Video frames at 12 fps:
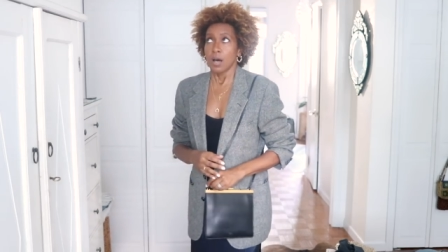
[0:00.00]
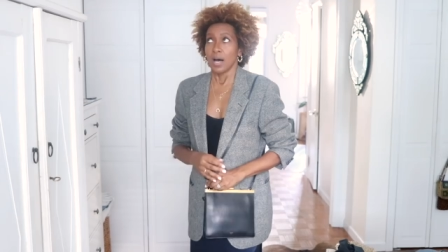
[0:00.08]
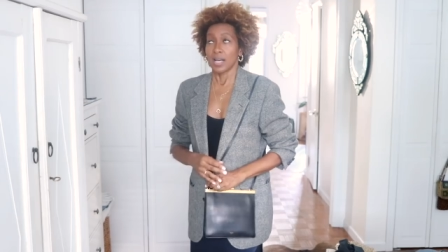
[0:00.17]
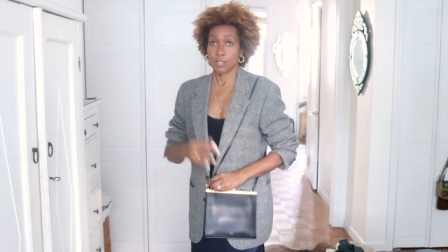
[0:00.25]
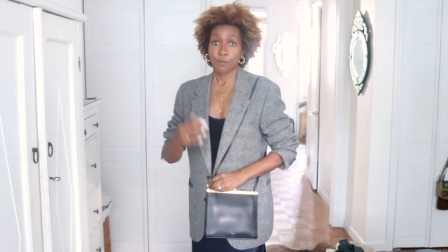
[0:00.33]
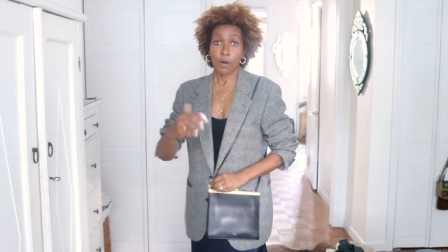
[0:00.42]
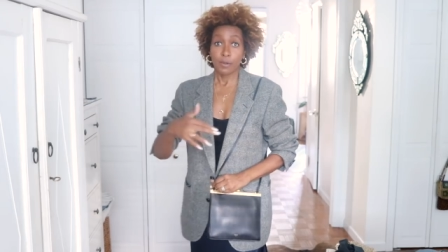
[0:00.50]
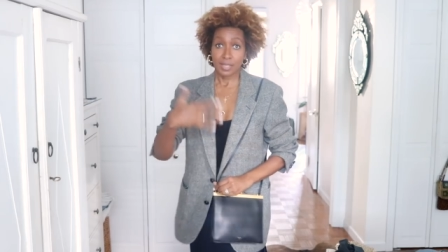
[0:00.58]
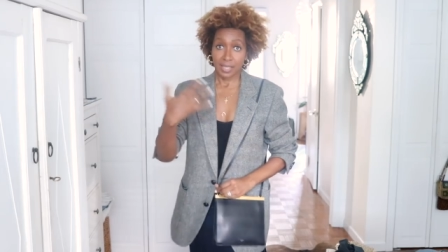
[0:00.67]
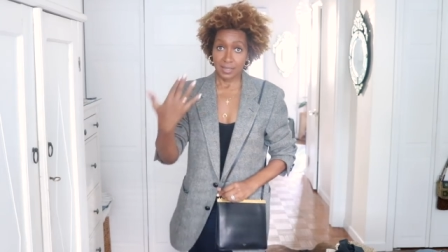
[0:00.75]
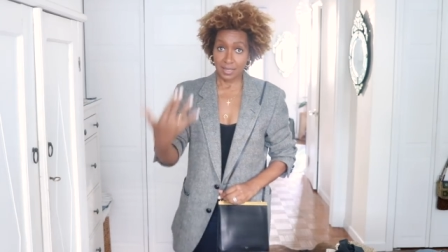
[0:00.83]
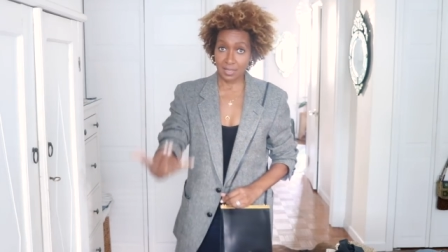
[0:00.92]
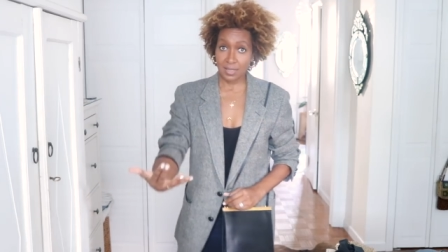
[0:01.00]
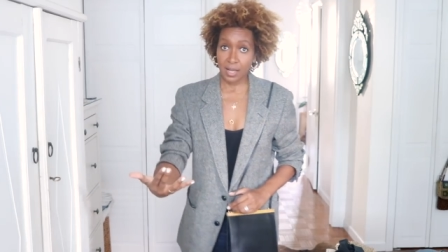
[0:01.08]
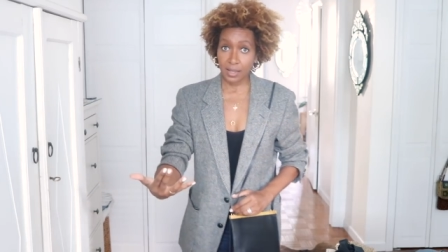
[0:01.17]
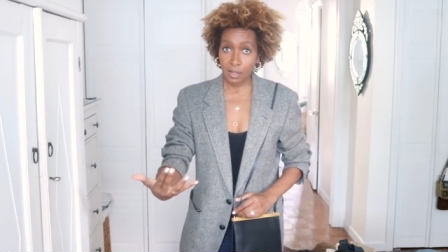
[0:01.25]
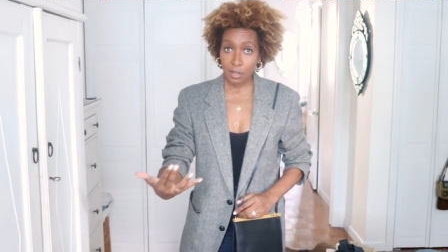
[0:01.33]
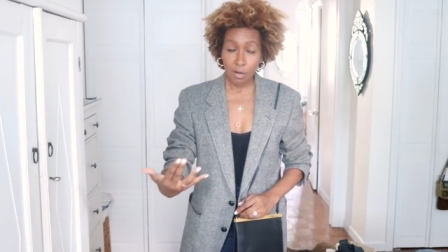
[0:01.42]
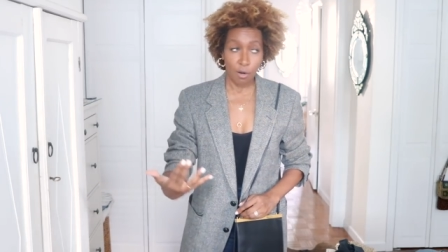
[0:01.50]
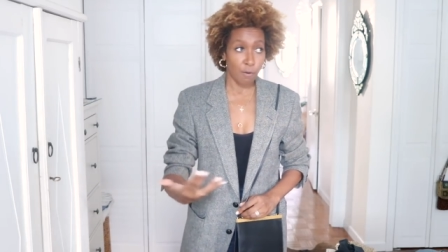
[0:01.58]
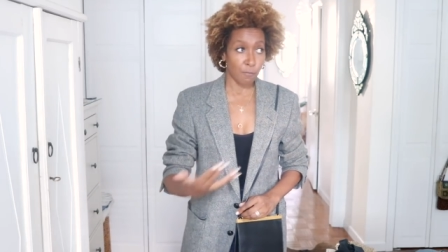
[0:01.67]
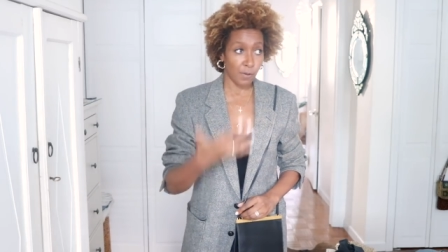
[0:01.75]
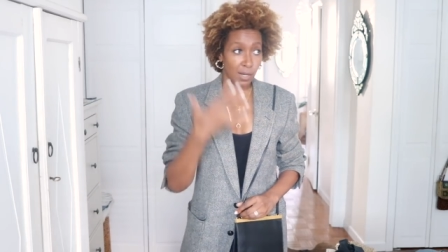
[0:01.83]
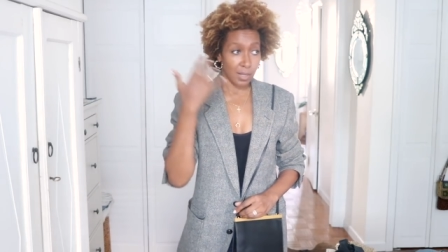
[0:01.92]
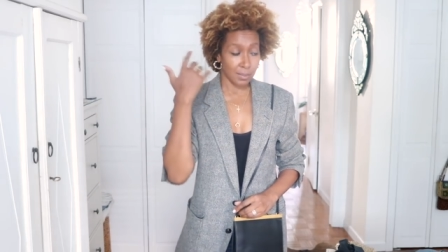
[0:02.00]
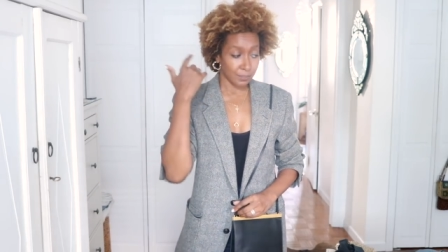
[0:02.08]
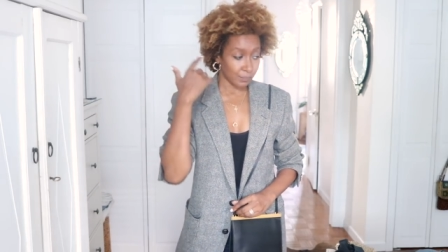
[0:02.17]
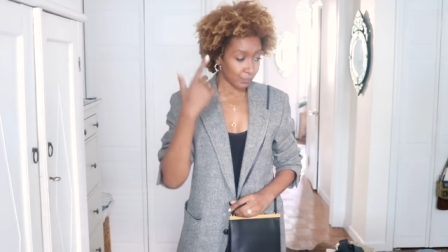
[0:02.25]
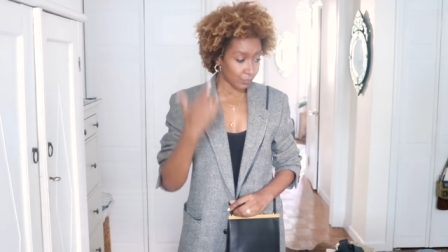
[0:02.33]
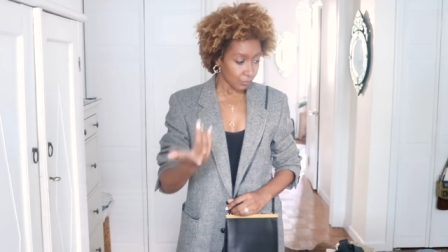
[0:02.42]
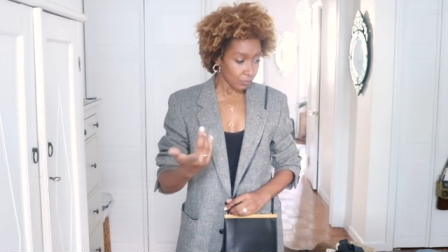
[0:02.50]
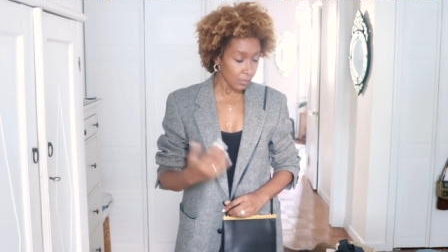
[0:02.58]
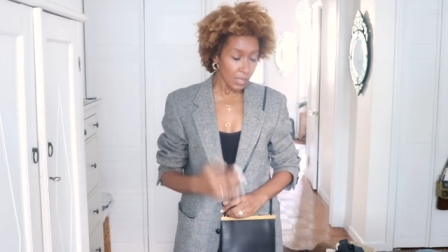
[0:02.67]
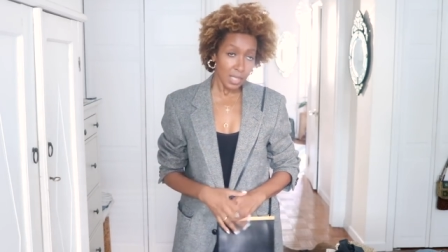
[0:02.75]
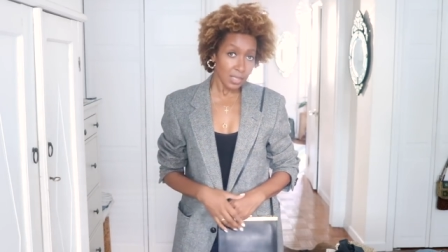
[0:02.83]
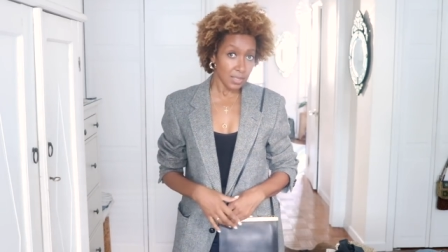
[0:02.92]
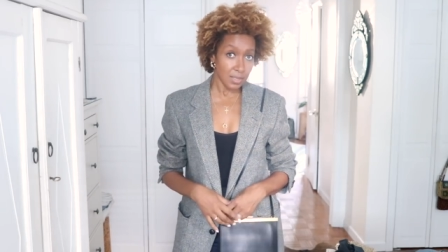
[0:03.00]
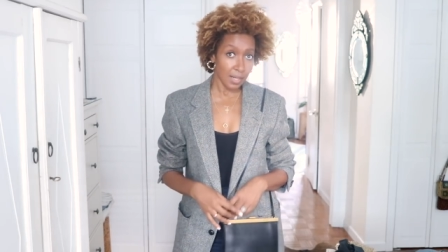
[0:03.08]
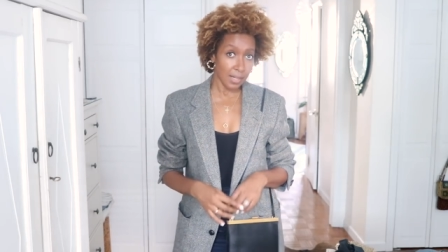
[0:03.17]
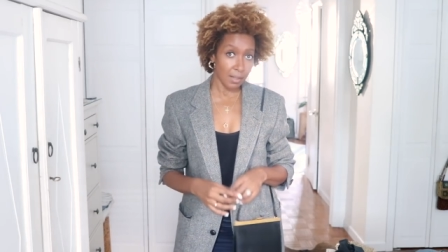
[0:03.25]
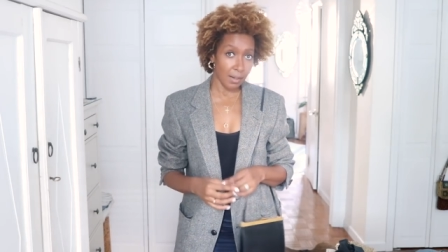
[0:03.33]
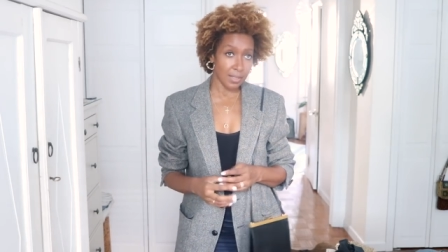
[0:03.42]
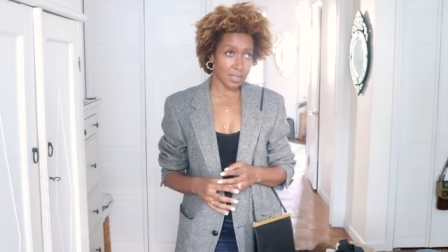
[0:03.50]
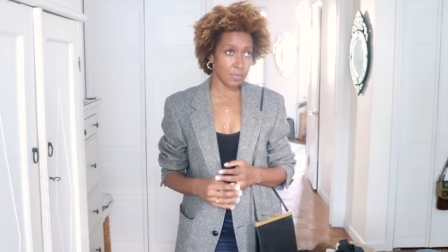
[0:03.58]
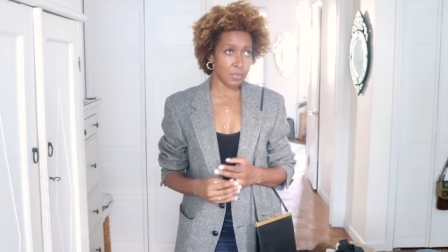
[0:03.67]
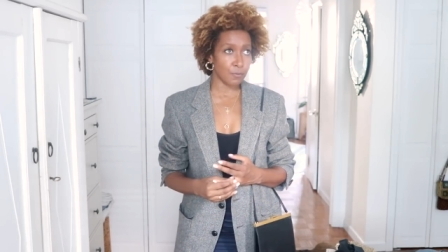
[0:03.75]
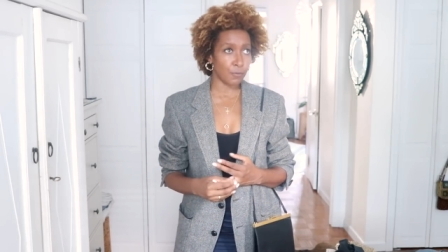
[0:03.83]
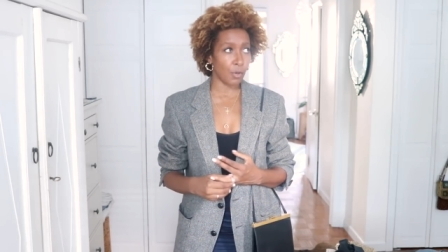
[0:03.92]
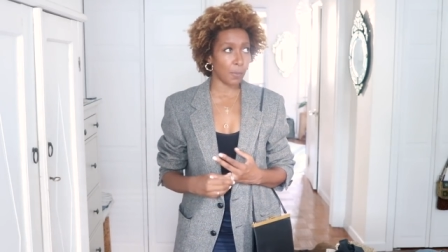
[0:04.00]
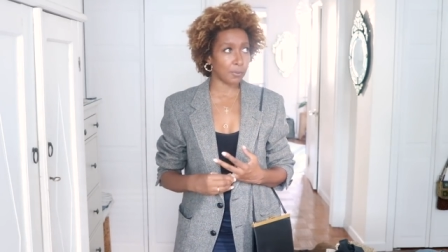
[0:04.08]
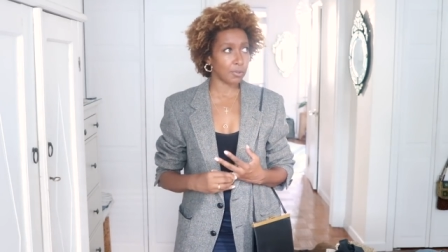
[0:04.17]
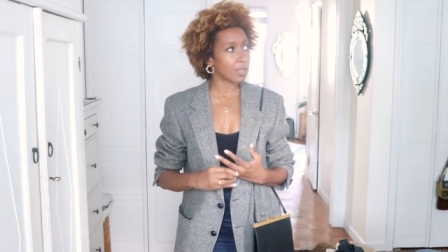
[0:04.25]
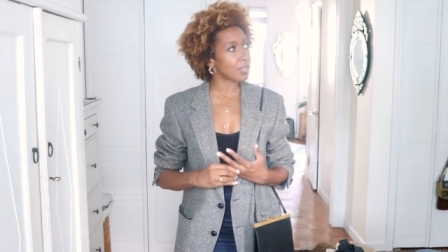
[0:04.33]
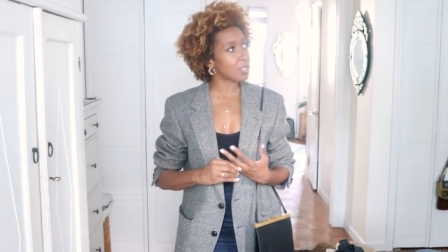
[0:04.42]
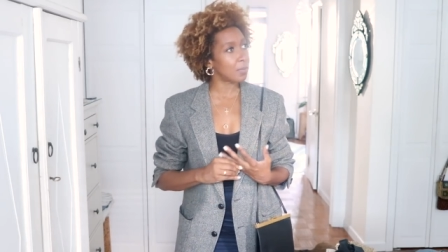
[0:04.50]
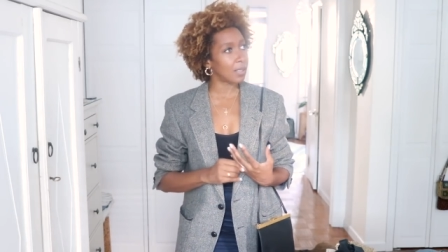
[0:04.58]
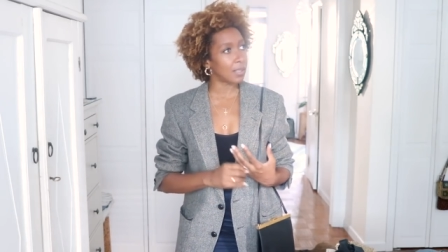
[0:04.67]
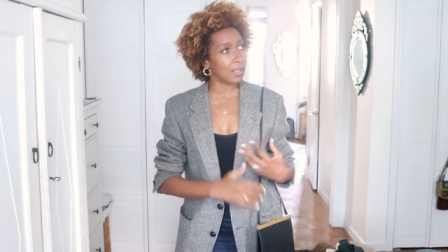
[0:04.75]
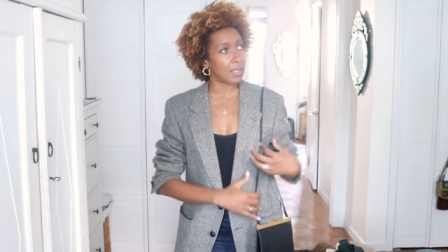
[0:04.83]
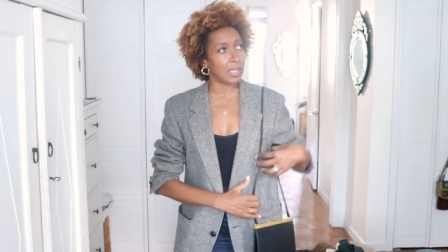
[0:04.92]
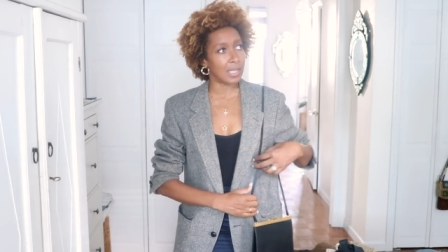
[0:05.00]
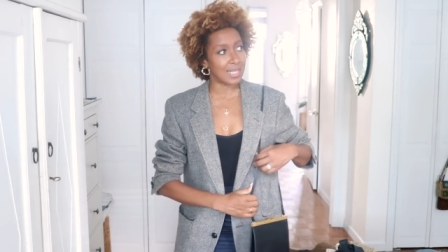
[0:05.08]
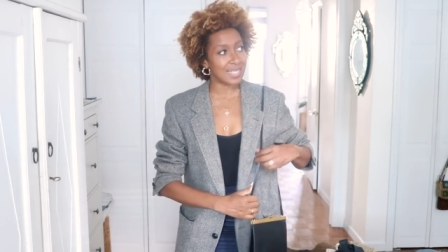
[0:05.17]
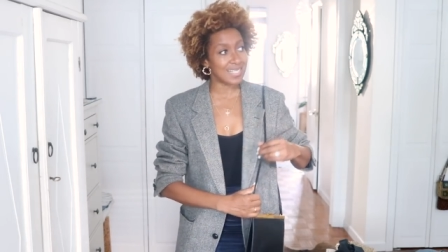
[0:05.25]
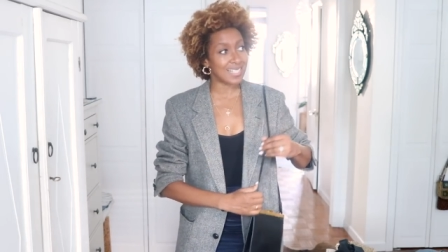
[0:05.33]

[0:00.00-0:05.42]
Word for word: as far as like as a seller of designer items for approximately,